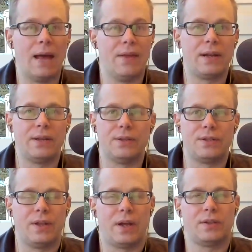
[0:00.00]
that
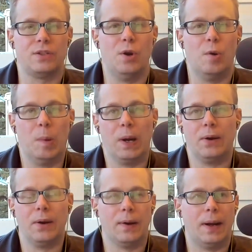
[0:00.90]
is that is a
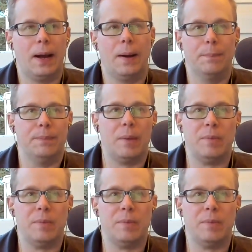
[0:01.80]
no-brainer. Um,